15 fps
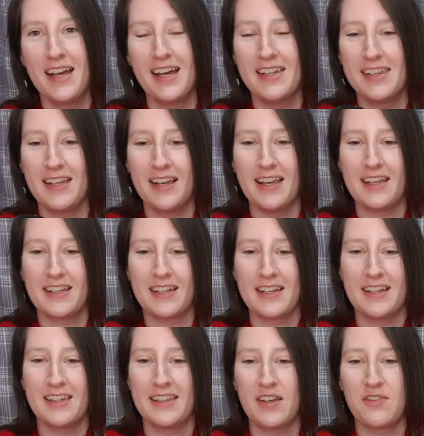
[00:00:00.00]
and
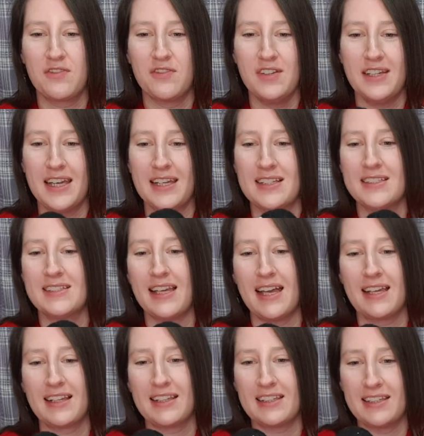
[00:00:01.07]
they fit
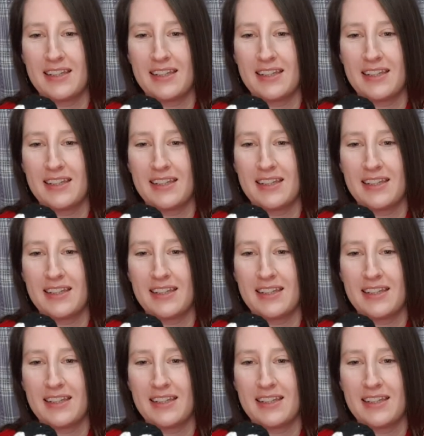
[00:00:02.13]
exactly,